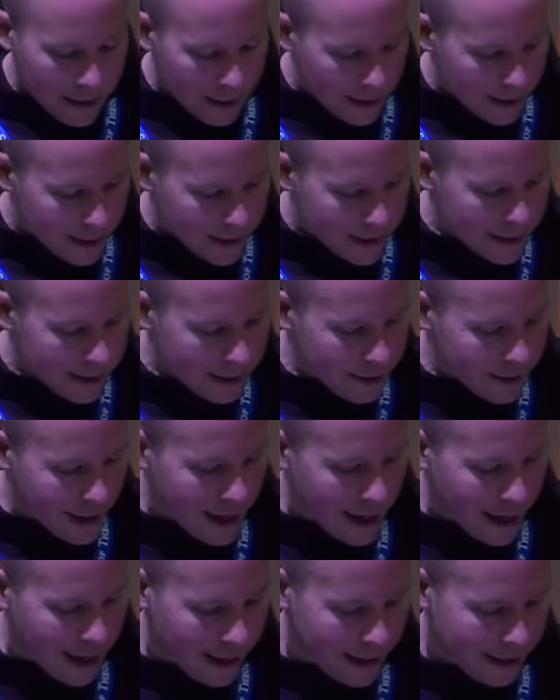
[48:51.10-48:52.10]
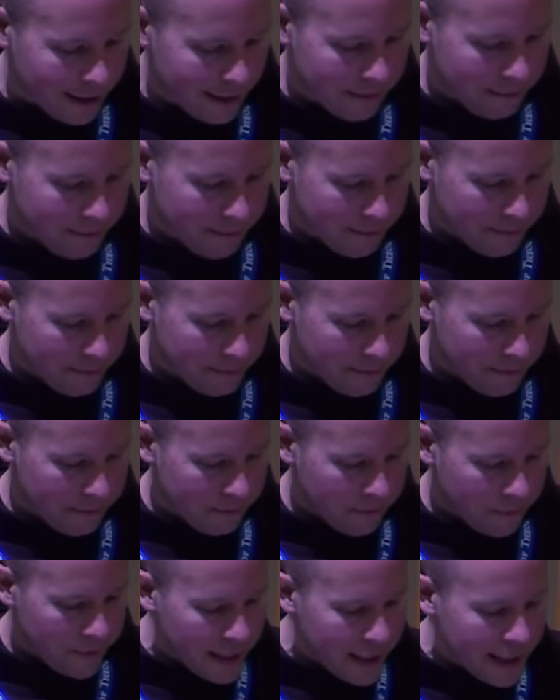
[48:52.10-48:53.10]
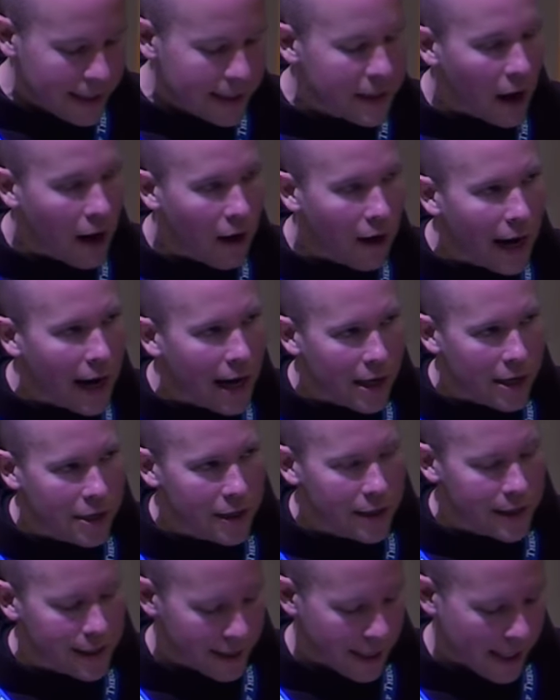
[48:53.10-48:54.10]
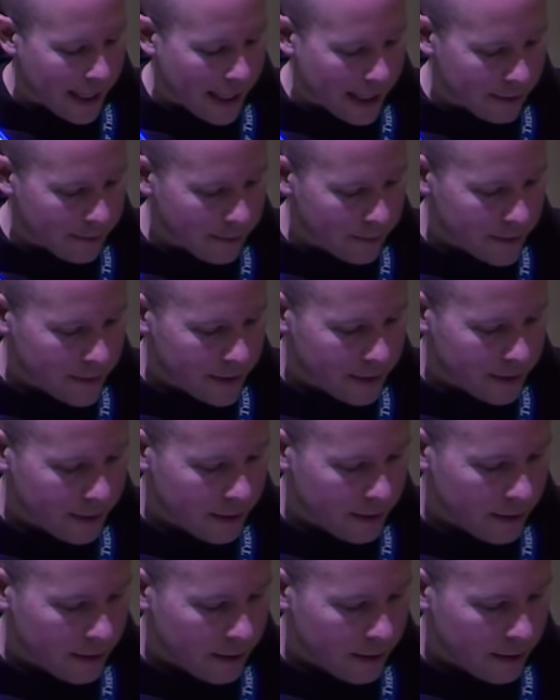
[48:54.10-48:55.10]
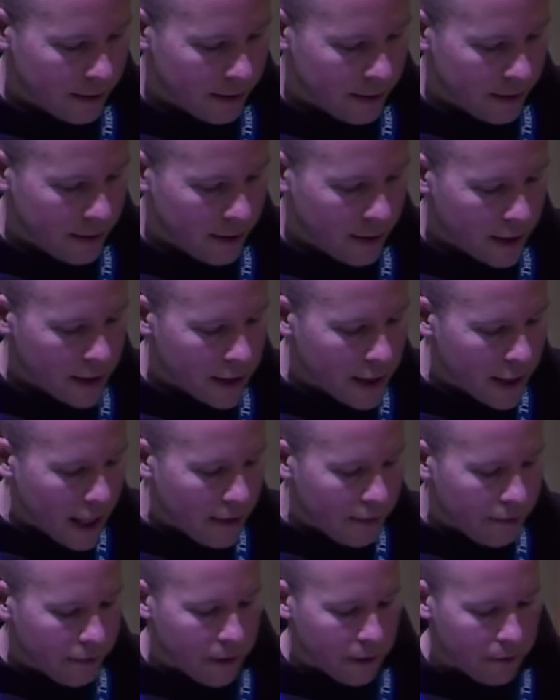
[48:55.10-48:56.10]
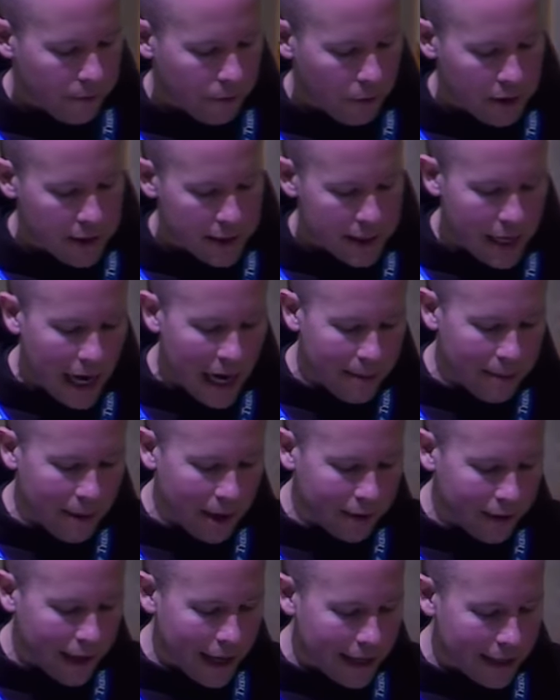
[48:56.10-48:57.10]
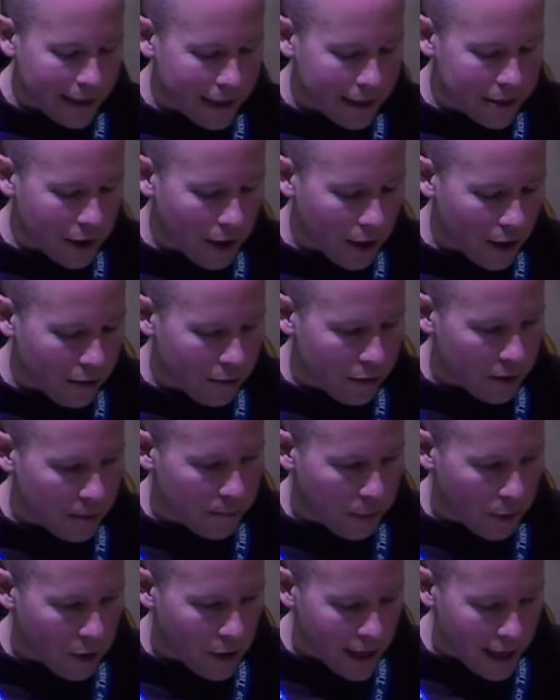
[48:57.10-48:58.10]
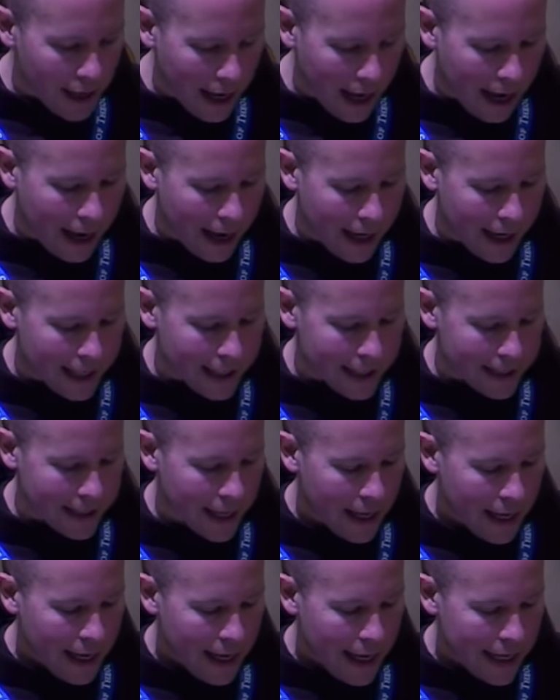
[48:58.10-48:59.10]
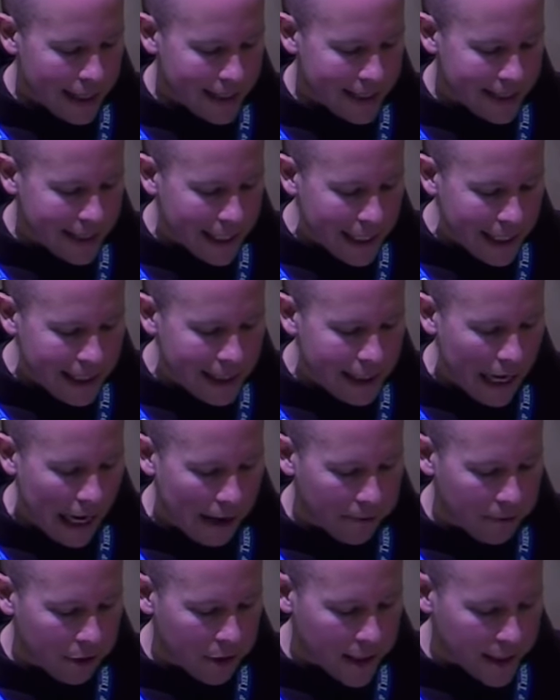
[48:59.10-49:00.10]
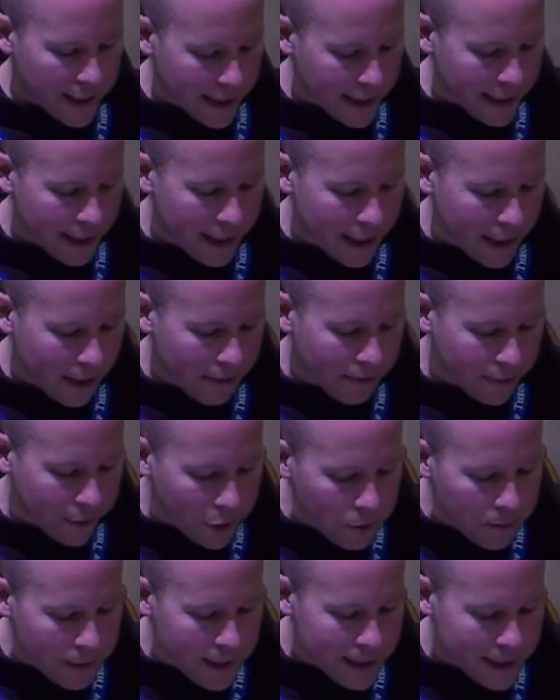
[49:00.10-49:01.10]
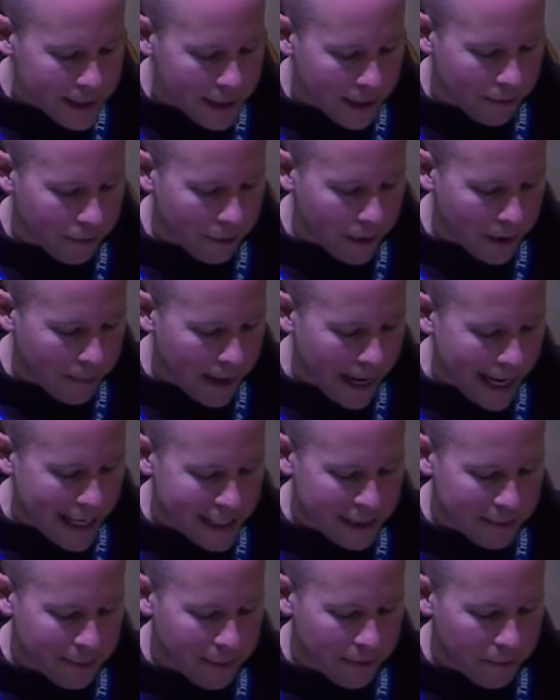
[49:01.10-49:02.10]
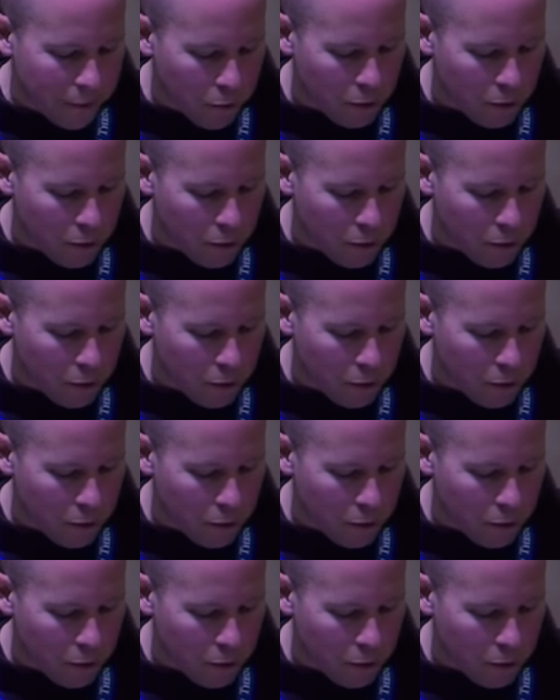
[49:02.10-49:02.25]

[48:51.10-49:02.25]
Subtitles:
Dear God, these are anxious times. Tonight, for the first time, I lay in the dark with burning eyes as scene after scene of human suffering passed before